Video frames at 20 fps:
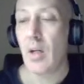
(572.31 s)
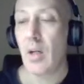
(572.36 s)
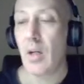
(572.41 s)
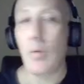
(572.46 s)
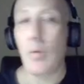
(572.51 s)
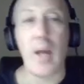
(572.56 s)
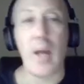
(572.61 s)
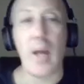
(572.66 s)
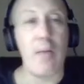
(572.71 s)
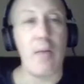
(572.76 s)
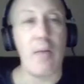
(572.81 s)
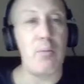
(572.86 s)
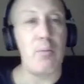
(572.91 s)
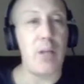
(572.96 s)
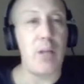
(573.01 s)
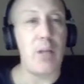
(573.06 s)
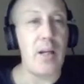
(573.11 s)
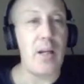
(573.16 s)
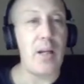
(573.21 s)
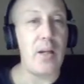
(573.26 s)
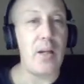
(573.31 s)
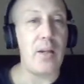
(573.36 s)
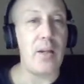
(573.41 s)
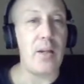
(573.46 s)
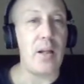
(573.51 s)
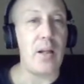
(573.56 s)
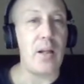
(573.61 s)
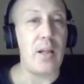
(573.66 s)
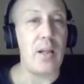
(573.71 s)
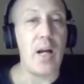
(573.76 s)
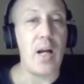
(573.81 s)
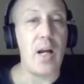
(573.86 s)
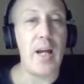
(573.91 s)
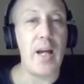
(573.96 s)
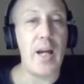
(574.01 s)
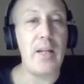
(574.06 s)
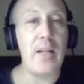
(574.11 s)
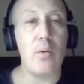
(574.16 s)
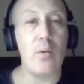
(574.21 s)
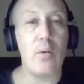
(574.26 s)
We have a play on the
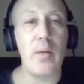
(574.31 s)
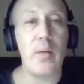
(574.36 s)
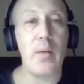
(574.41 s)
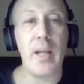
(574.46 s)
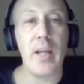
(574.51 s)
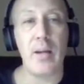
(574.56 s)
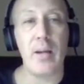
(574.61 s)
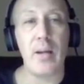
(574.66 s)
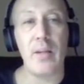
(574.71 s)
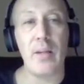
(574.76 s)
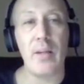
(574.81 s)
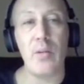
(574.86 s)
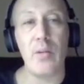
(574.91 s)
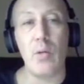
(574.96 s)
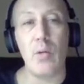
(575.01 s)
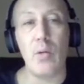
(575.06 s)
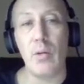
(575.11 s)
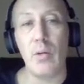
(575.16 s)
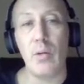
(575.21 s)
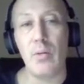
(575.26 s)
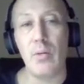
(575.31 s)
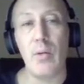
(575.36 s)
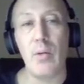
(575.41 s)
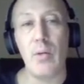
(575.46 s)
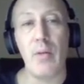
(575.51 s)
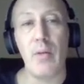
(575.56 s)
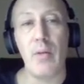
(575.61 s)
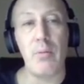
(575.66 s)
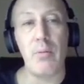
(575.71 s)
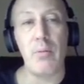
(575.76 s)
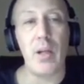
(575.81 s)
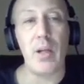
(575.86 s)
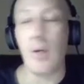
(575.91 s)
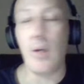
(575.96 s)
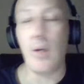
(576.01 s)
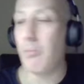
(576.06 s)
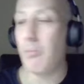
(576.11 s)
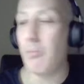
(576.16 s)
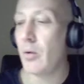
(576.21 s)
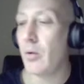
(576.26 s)
line. We can't give you one. We have a play on
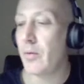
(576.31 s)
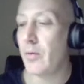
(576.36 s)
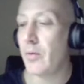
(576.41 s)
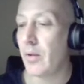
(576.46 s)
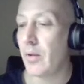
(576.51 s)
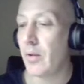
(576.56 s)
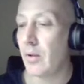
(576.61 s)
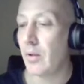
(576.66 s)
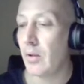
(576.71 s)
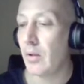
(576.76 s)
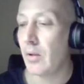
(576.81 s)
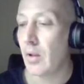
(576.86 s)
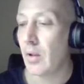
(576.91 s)
both here.